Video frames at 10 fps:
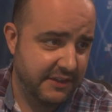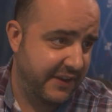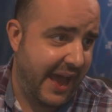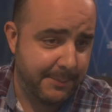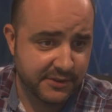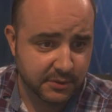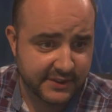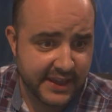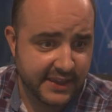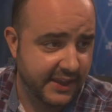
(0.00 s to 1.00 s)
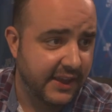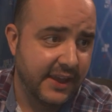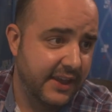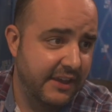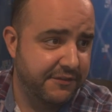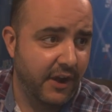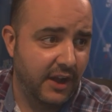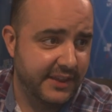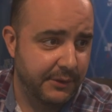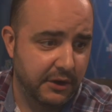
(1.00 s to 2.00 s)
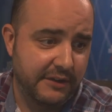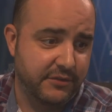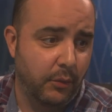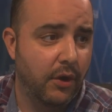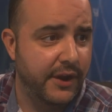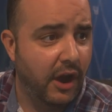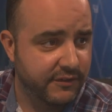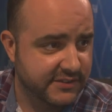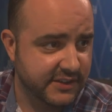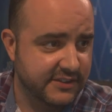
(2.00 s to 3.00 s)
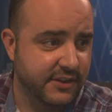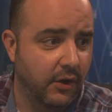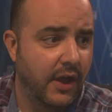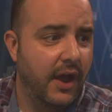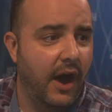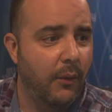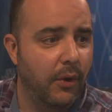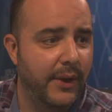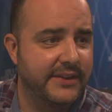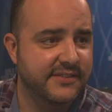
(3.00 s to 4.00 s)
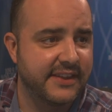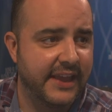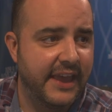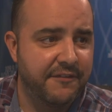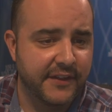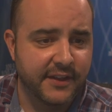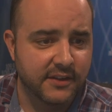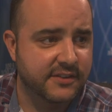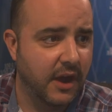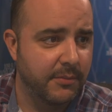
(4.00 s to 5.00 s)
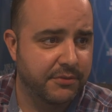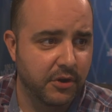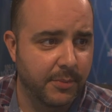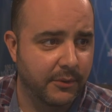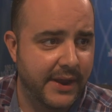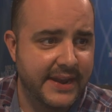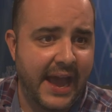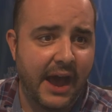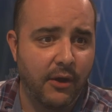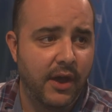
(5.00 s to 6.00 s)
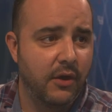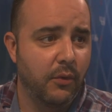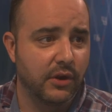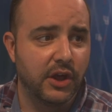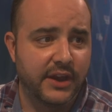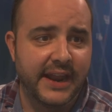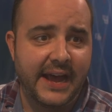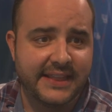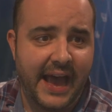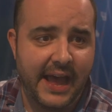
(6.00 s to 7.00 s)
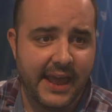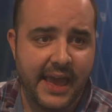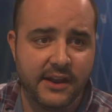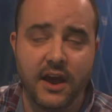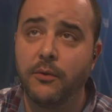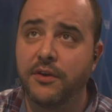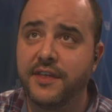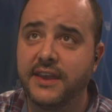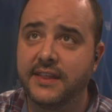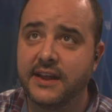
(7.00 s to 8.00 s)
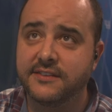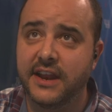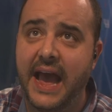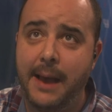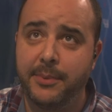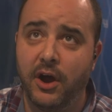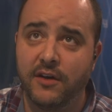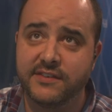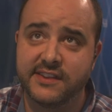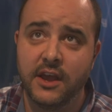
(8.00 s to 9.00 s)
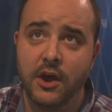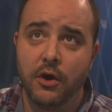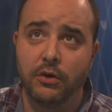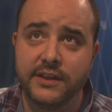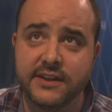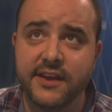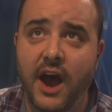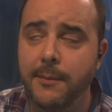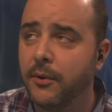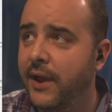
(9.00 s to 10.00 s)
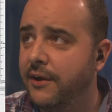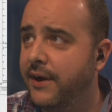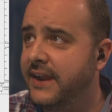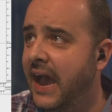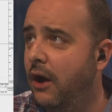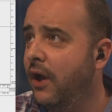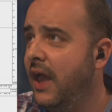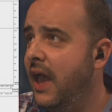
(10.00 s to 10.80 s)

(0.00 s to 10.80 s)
If it happens, we'll take it. If not, then we don't have to worry, obviously. So we'll wait to see if it does come through. But right now, we're looking at that, and we're thinking that's going to happen, obviously, only a dime away right now.